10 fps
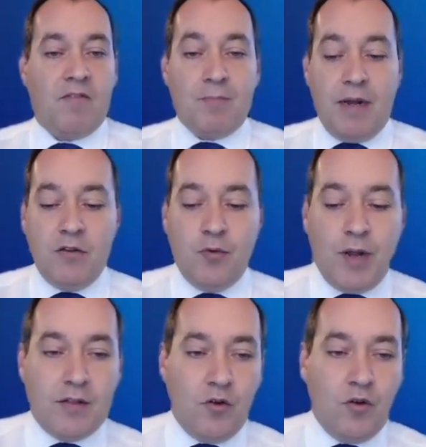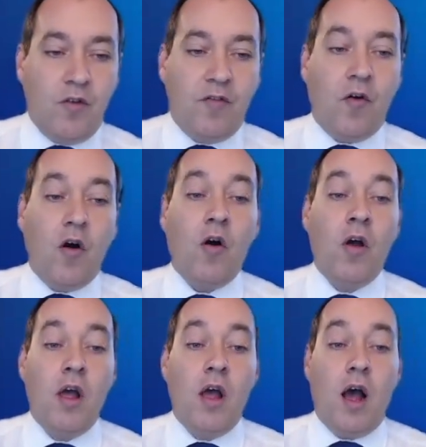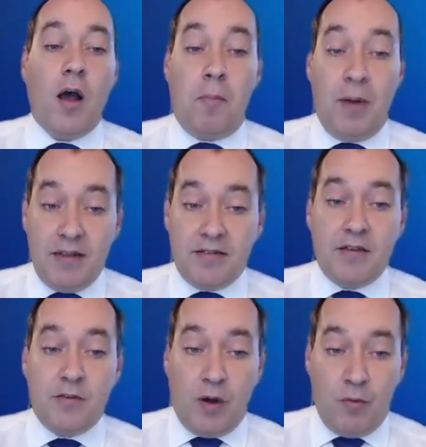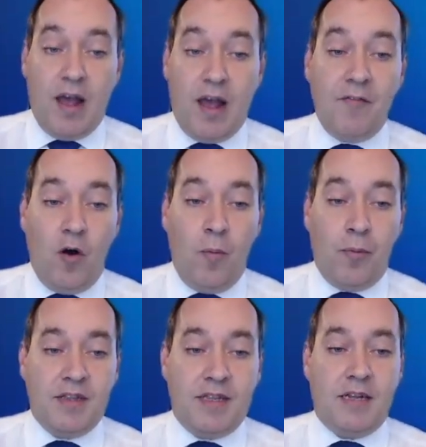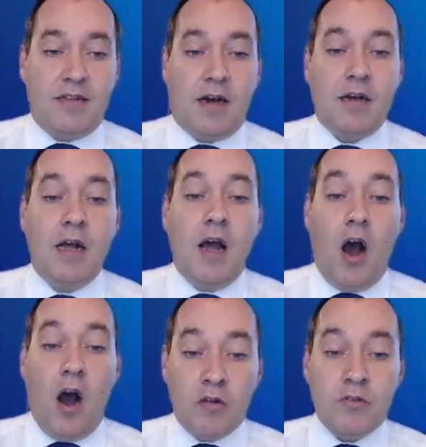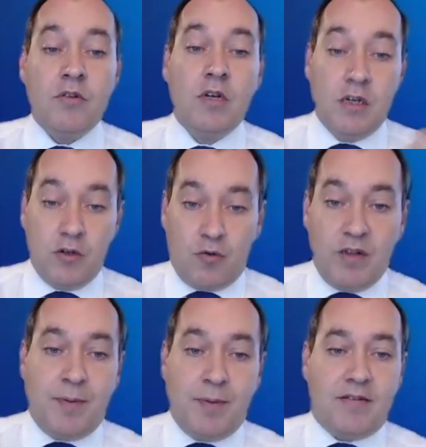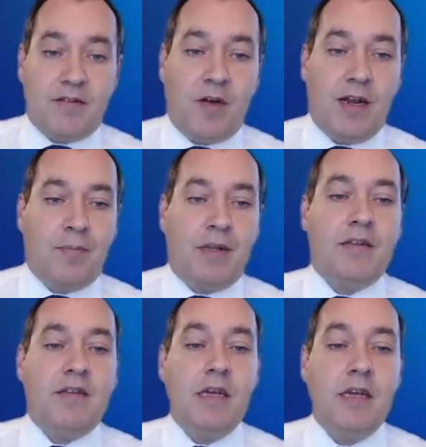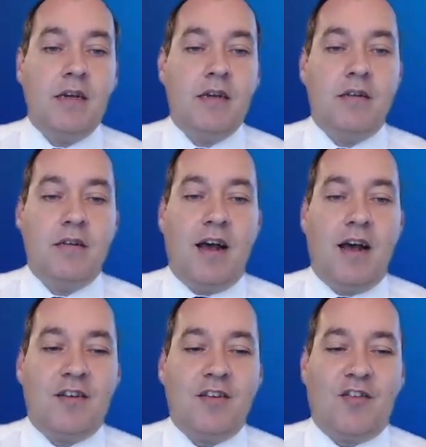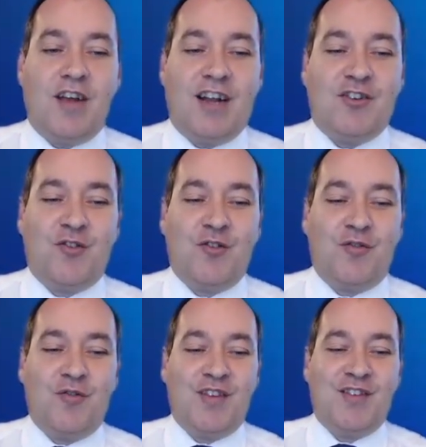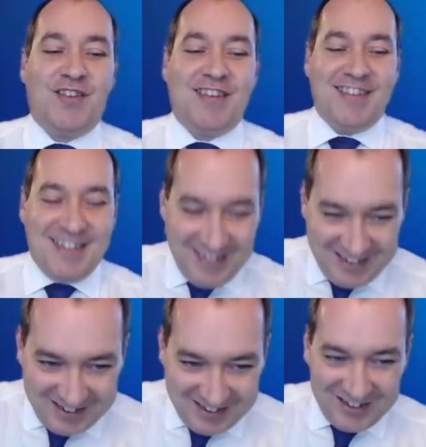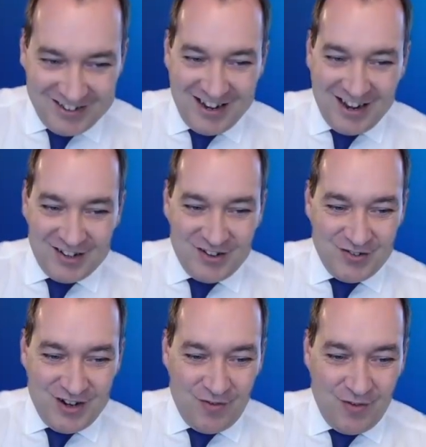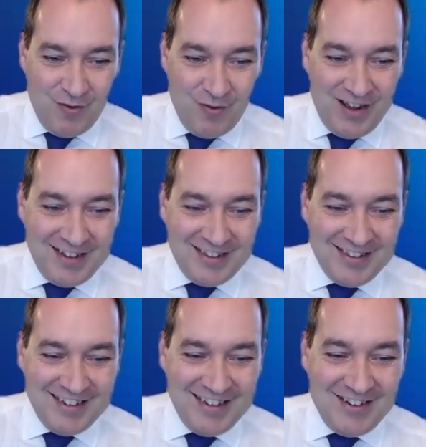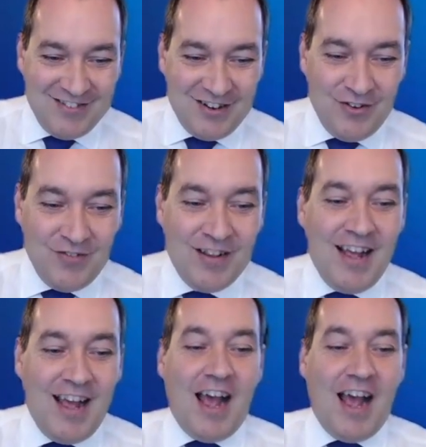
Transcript: That meant we had to look for places where we have open data on green space availability. Sorry, I'll just go through this. I should have removed that. Here we go.